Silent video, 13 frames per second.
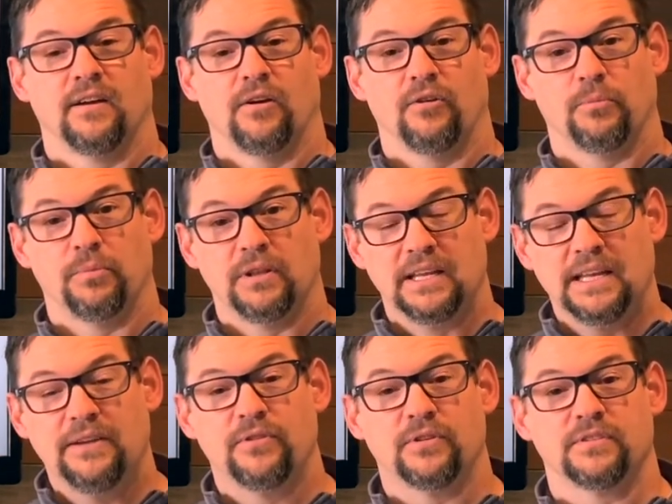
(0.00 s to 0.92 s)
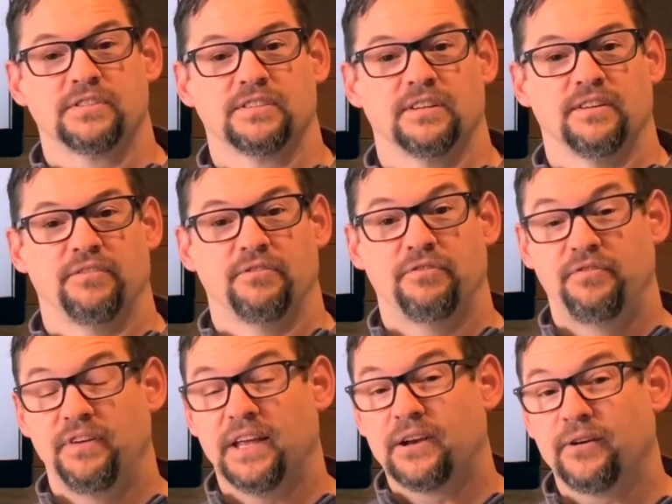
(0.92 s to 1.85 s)
are the believers
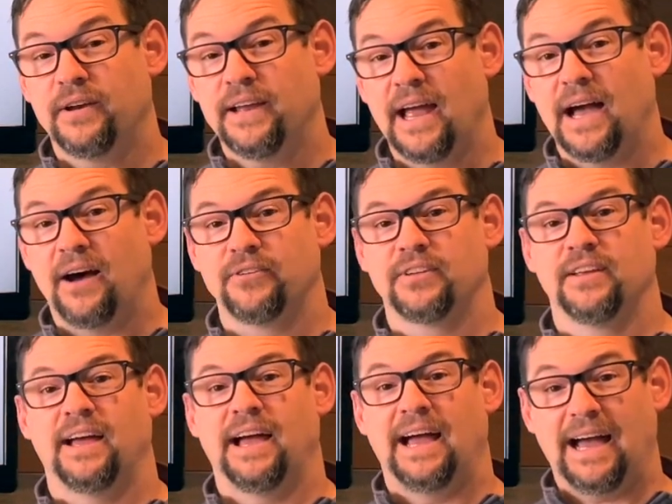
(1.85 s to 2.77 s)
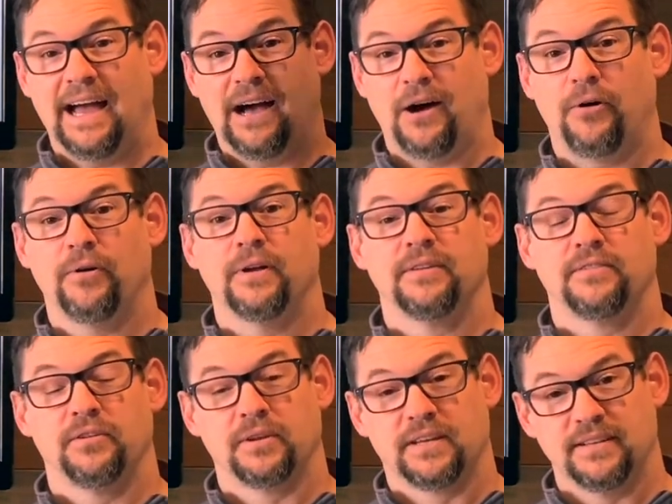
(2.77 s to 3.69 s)
figuring out how
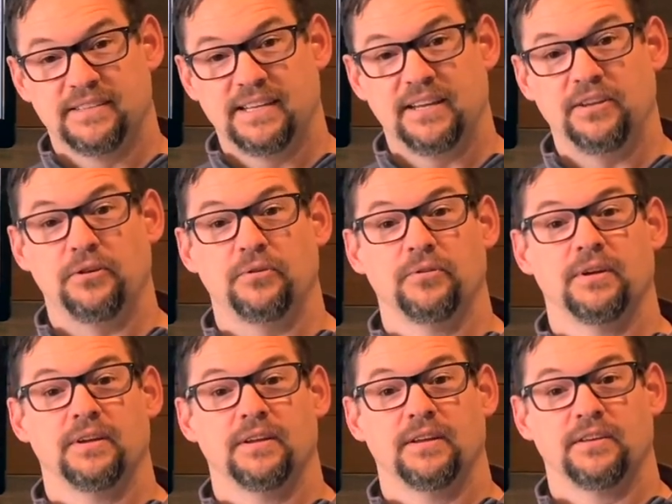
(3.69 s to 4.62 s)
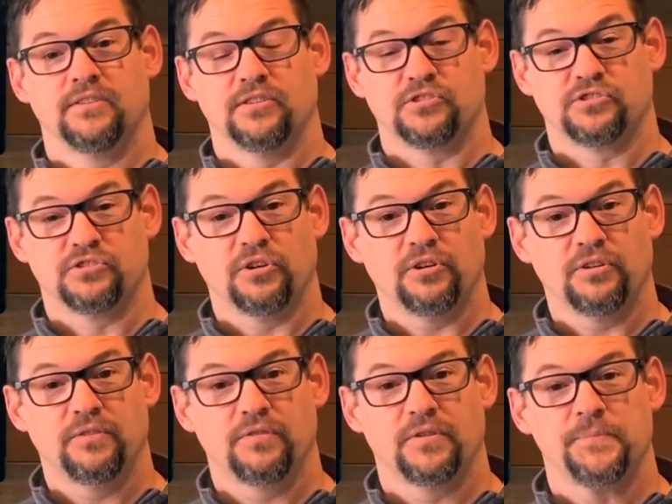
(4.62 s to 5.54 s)
to continue to
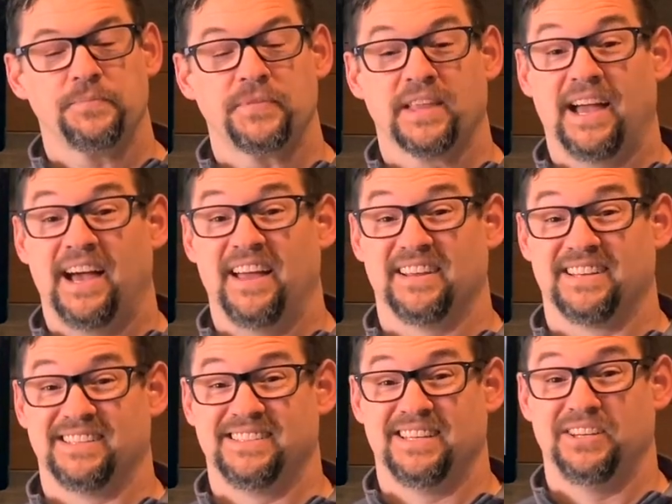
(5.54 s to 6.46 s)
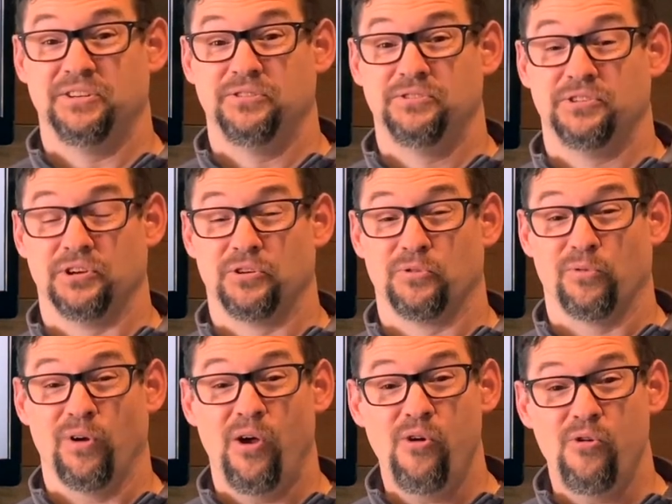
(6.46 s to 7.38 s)
serve, how to continue to
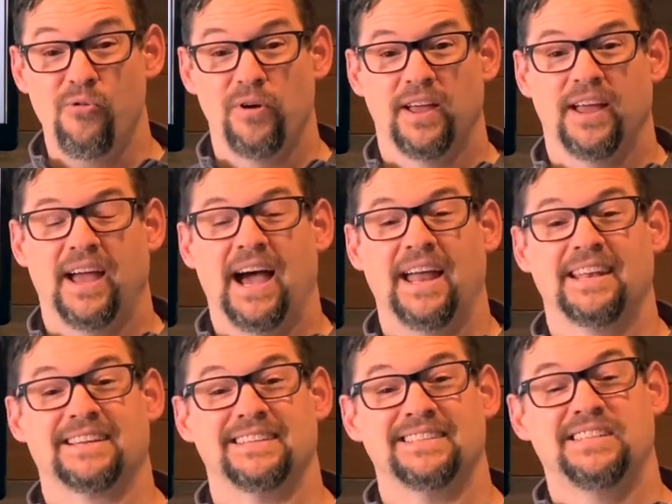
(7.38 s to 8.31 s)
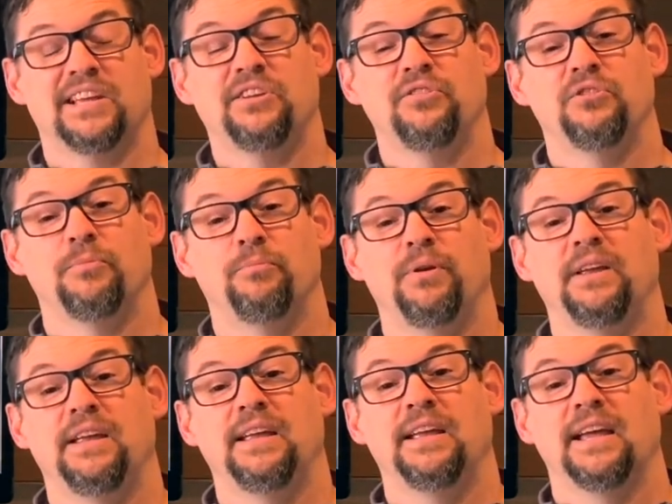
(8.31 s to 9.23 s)
grow, how to continue to
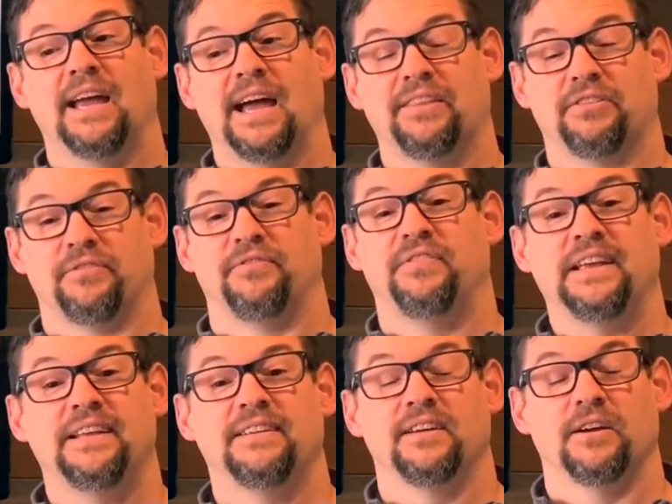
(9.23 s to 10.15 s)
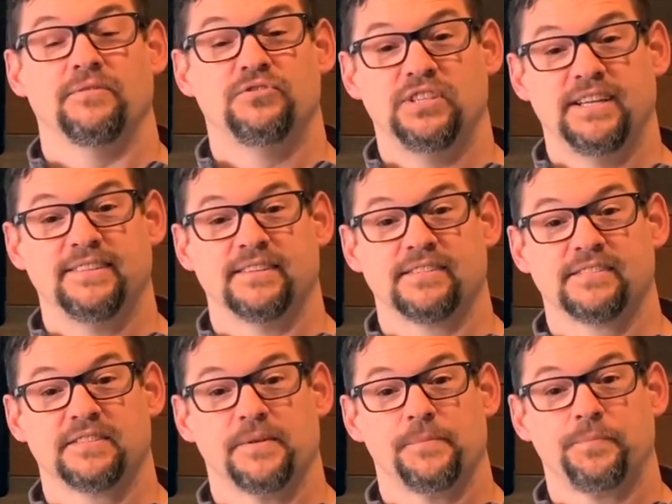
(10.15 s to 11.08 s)
be at the feet of
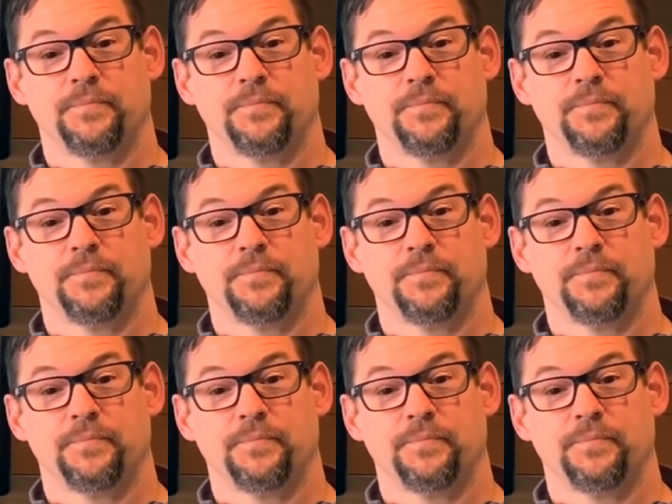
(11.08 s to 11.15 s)
Jesus.